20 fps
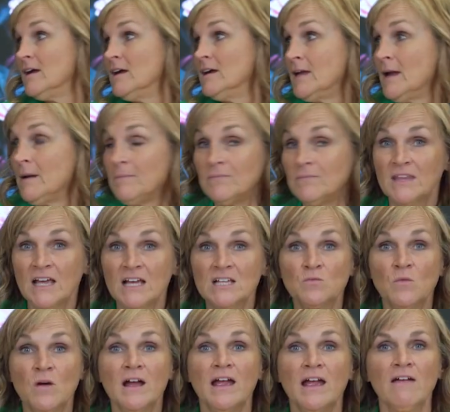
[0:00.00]
Yep,
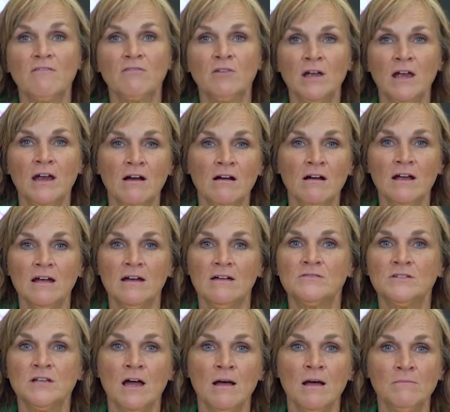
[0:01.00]
that's why every area of
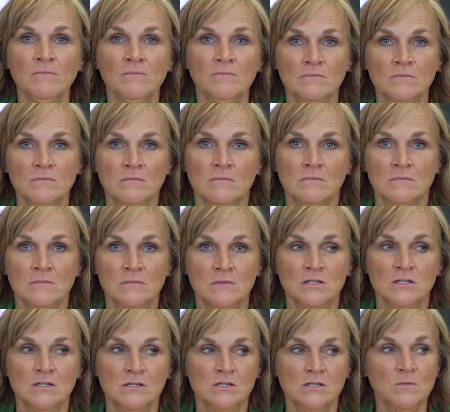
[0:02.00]
Tom
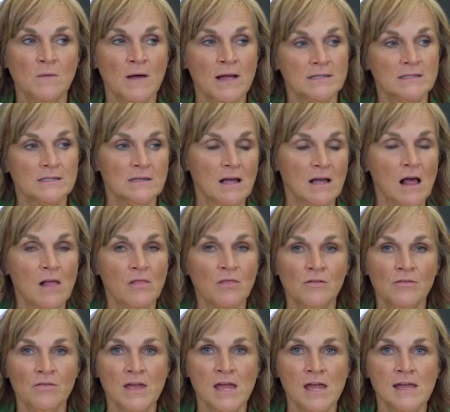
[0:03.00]
sweats other
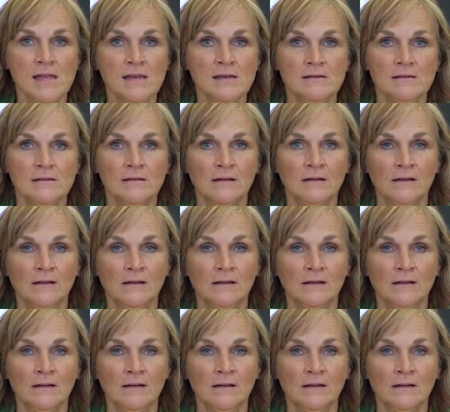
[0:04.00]
than